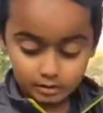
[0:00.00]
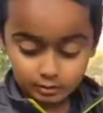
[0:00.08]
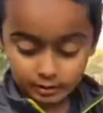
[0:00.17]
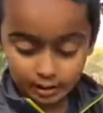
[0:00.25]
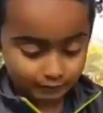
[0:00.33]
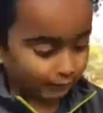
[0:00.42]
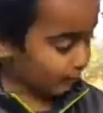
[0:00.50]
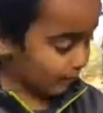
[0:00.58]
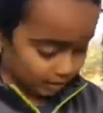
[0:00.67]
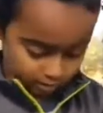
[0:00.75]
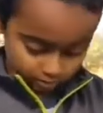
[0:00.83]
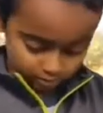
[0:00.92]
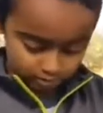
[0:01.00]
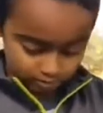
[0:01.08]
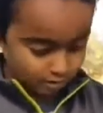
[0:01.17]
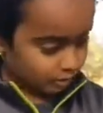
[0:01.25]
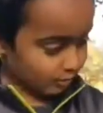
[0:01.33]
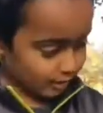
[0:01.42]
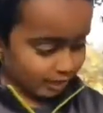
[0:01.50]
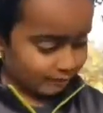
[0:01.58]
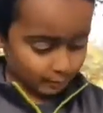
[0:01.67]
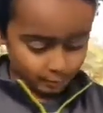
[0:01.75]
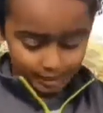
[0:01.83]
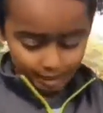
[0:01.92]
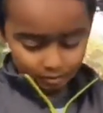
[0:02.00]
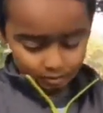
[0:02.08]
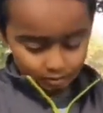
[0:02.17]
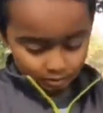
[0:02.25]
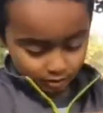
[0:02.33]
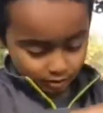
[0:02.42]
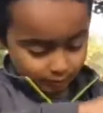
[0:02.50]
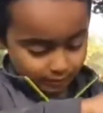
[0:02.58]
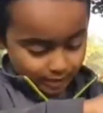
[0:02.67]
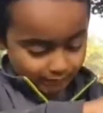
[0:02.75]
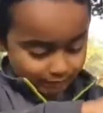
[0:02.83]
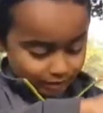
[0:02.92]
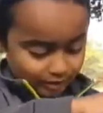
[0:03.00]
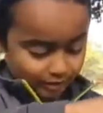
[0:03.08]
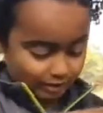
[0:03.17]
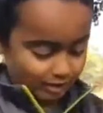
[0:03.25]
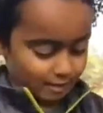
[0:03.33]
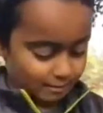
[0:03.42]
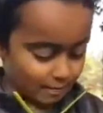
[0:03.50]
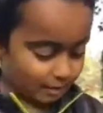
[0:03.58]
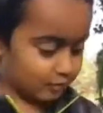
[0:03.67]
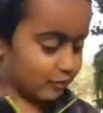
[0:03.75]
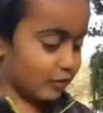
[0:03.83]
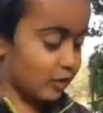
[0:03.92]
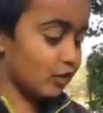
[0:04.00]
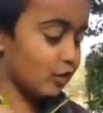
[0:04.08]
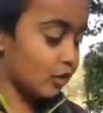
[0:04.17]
Do we have her mouth? Do we have her mouth? Do we have her mouth view?